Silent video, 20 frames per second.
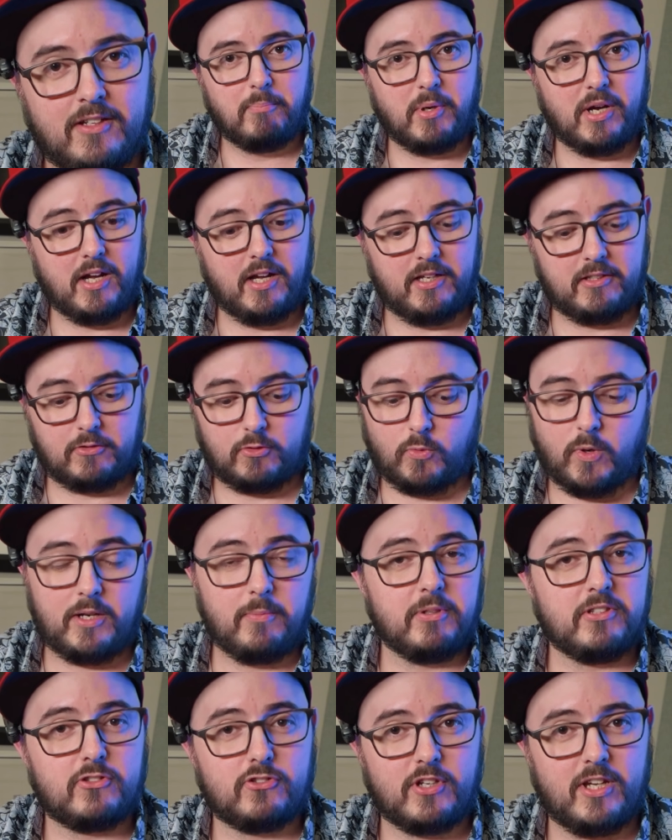but quite
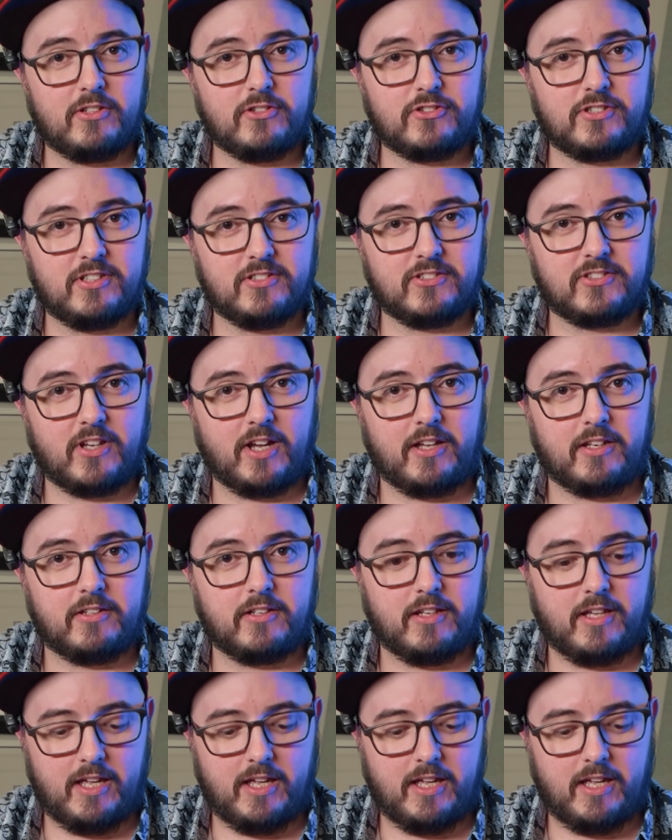a bit's changed inside.